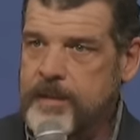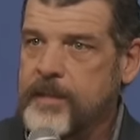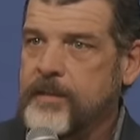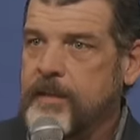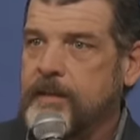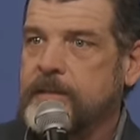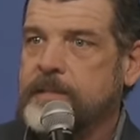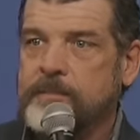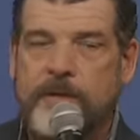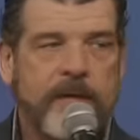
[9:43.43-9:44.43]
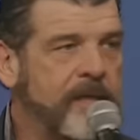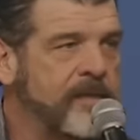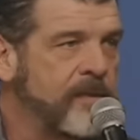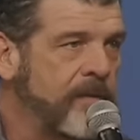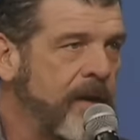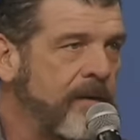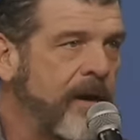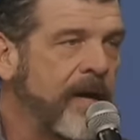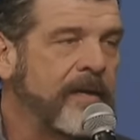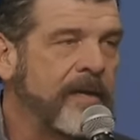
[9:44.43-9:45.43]
I think some of you guys know that,
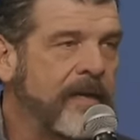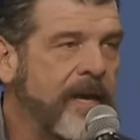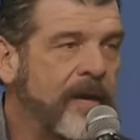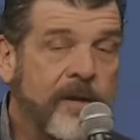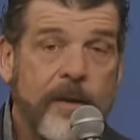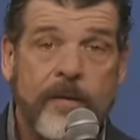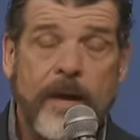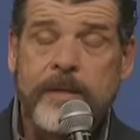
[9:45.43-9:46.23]
right? Like, how do you know that?